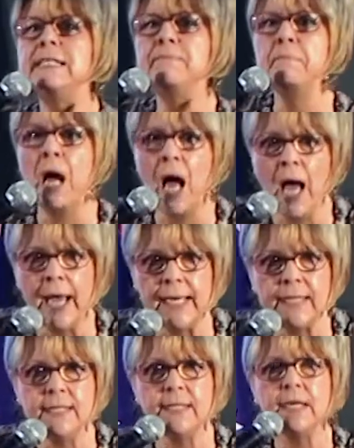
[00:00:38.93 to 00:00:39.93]

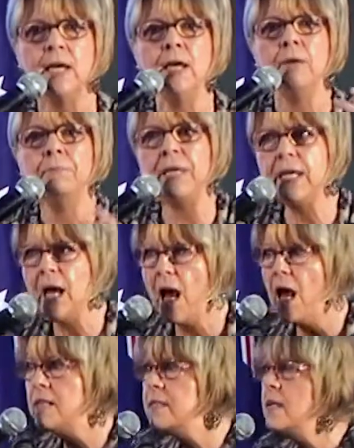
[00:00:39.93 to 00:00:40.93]
minds
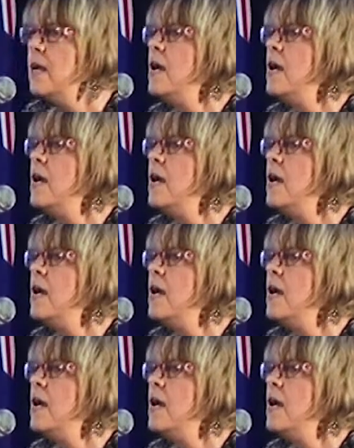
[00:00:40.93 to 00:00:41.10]
because